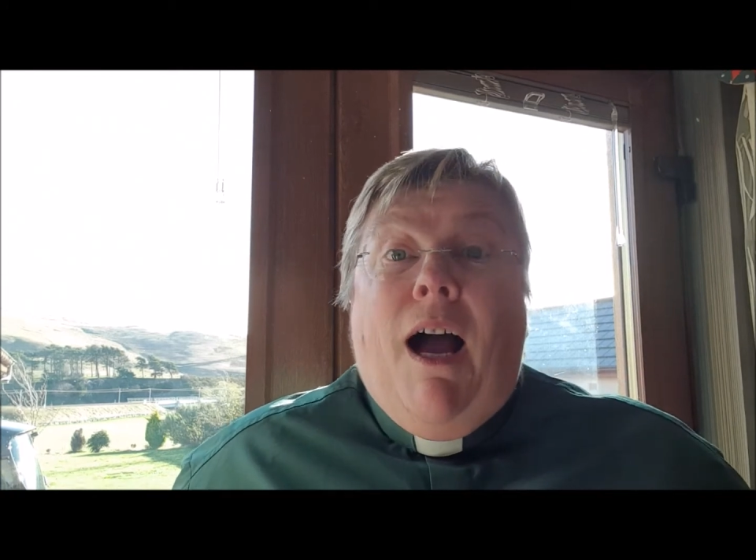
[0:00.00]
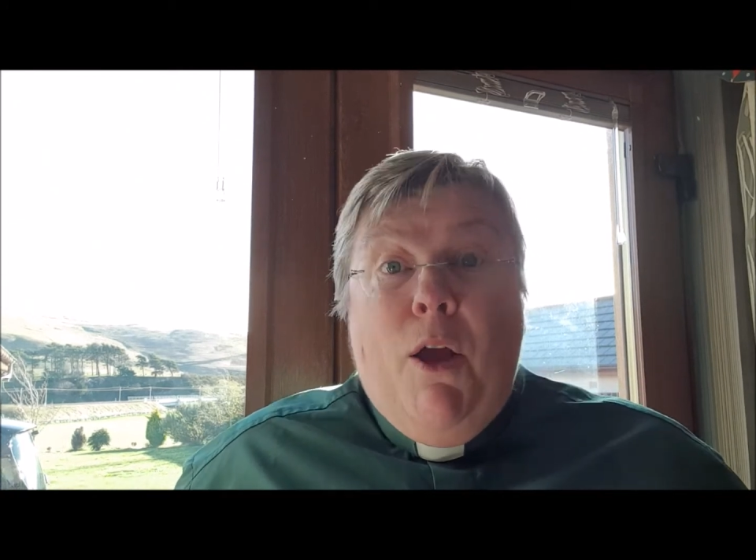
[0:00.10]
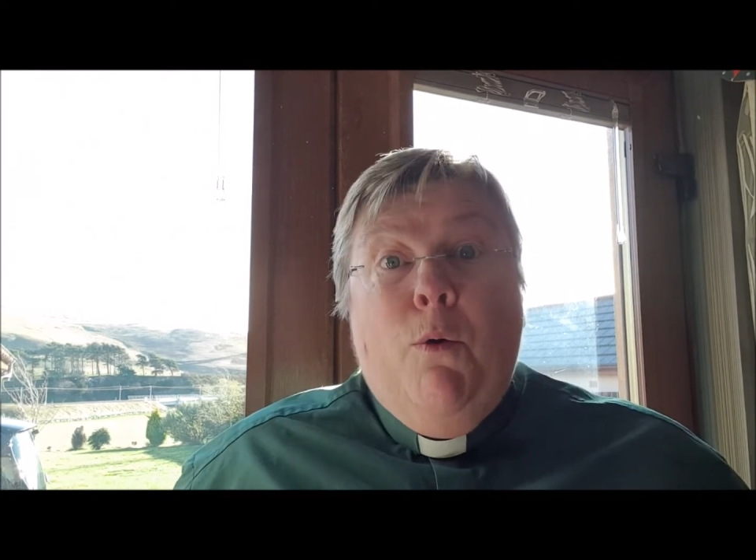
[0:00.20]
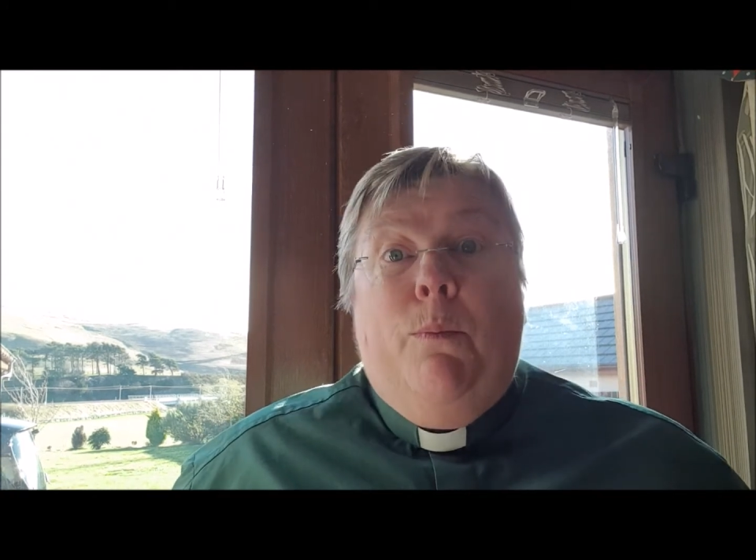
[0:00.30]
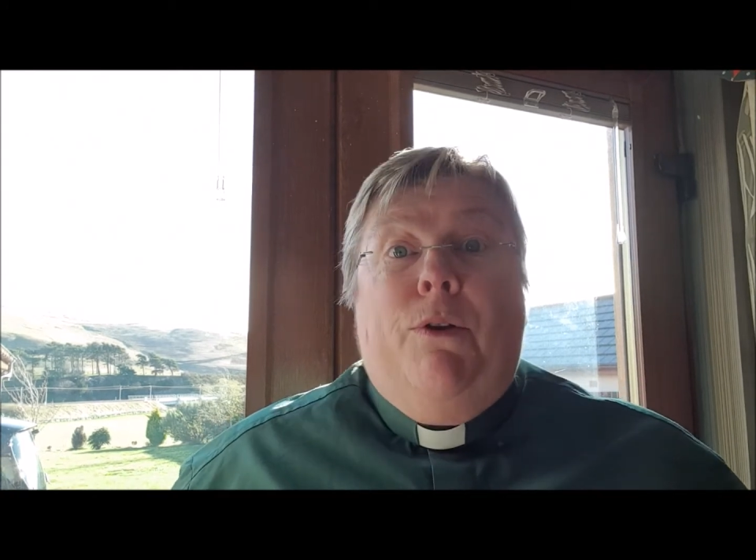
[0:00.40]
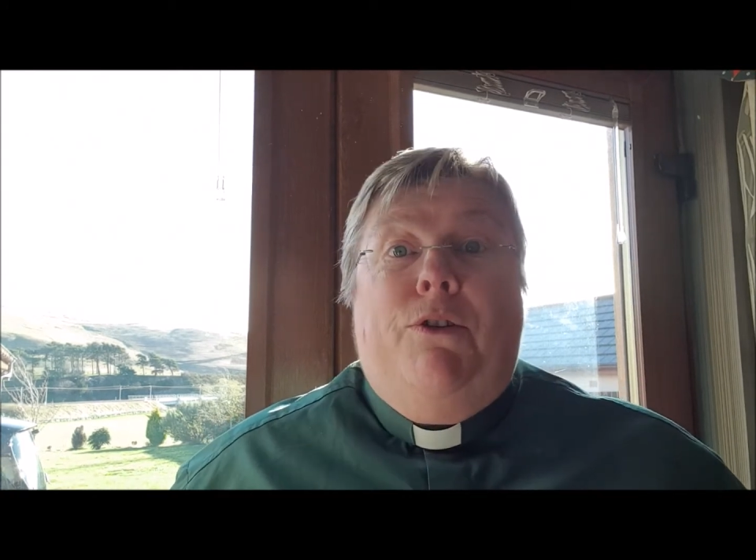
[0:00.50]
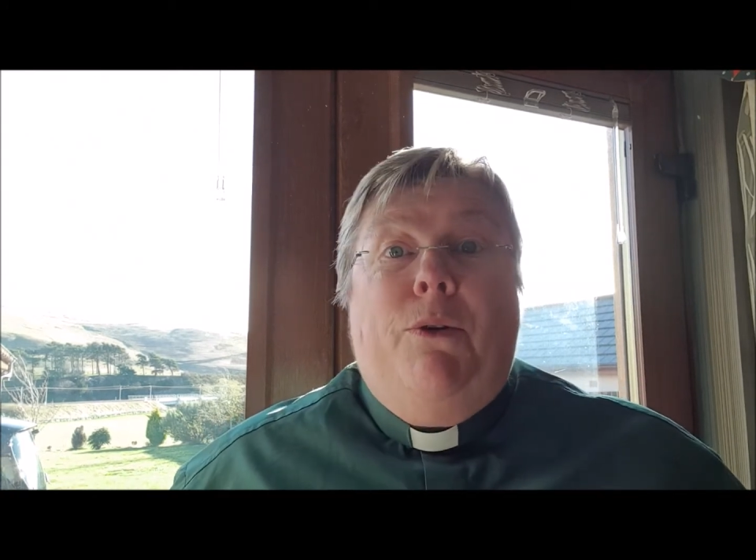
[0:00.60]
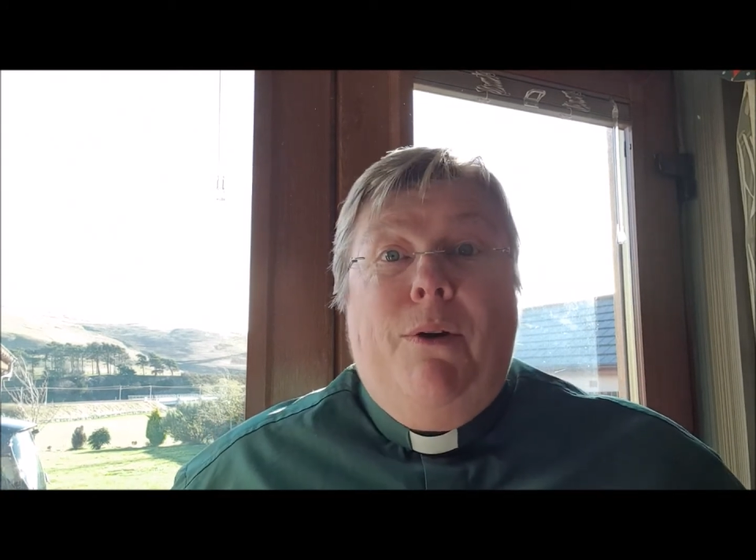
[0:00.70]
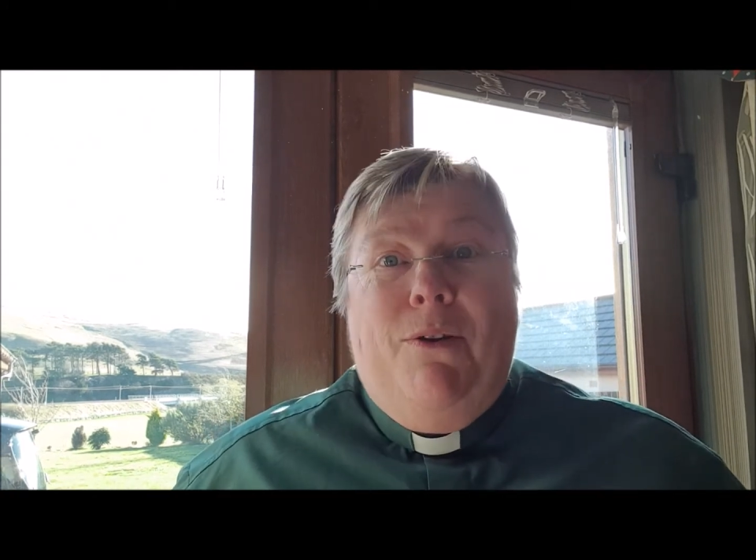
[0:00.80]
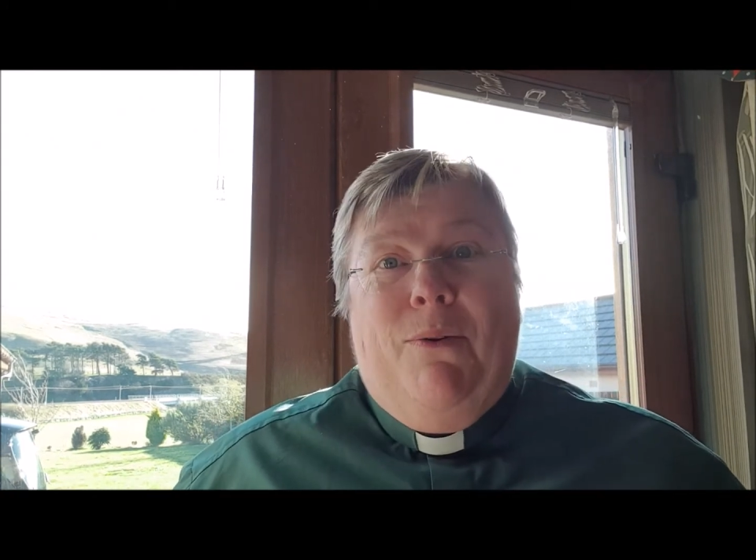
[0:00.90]
I hope you're
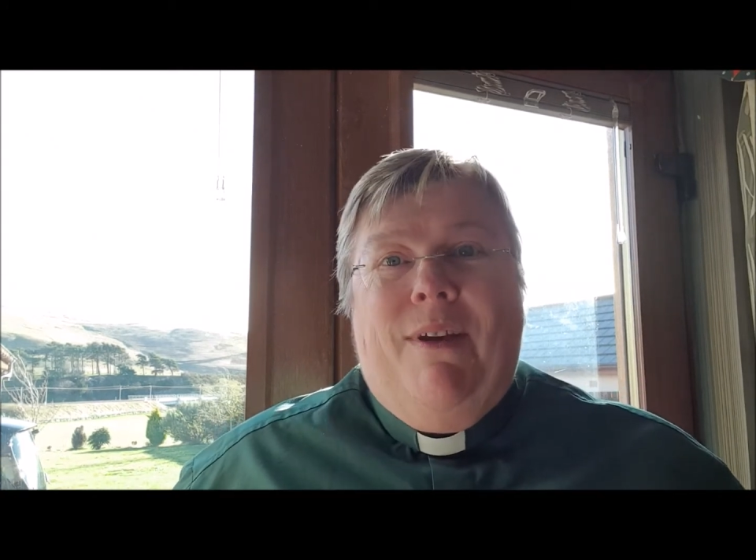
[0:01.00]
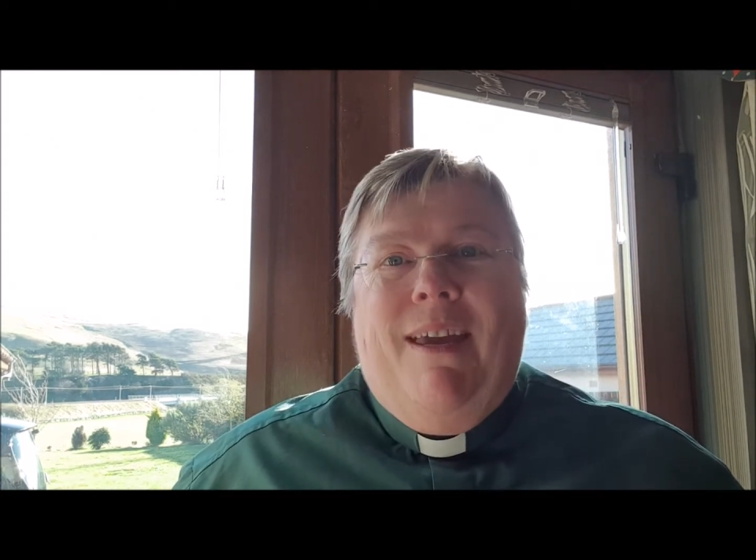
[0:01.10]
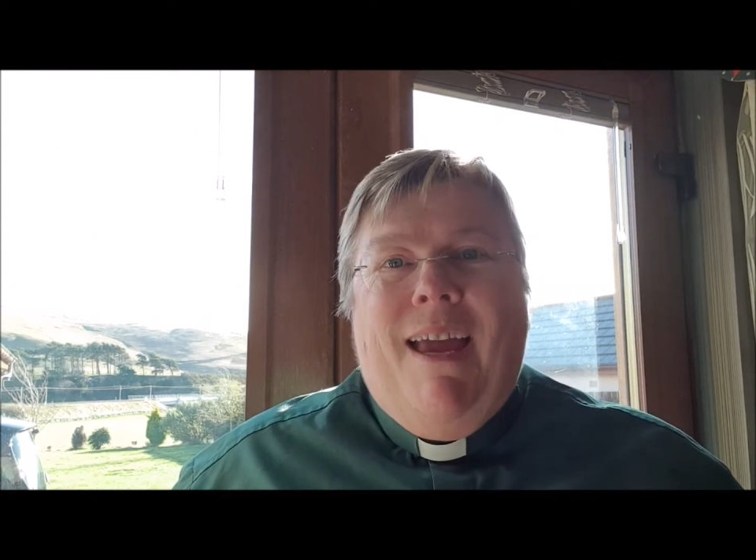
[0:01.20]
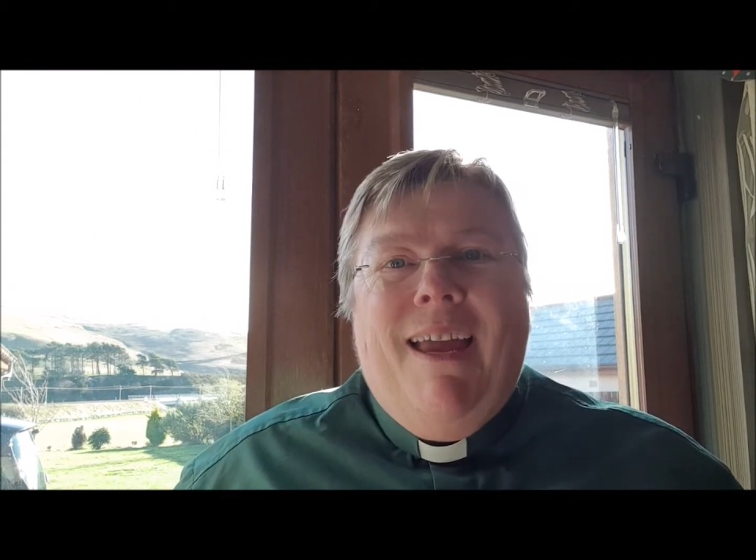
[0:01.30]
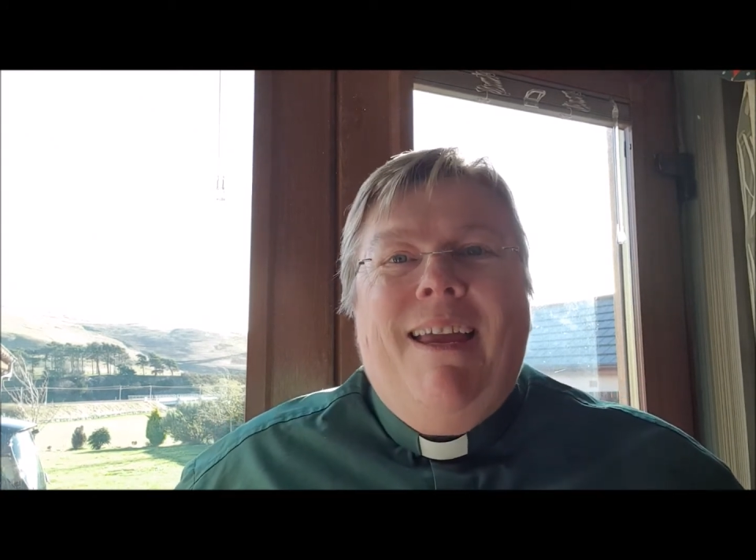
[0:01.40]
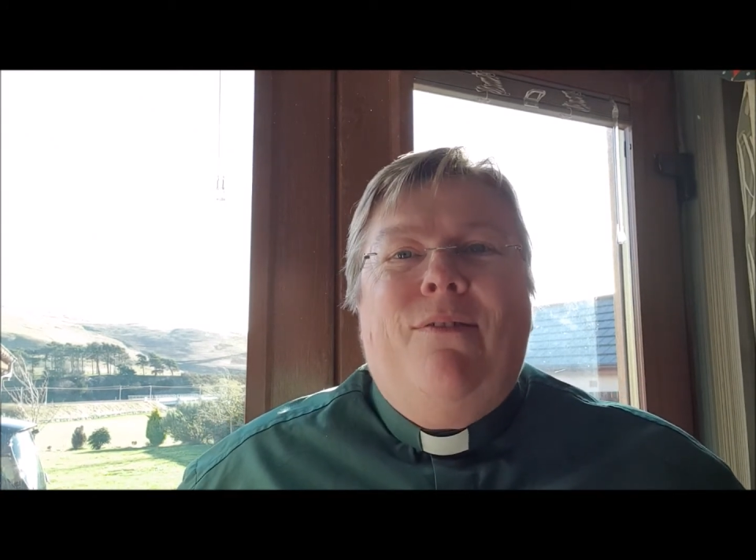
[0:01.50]
doing okay.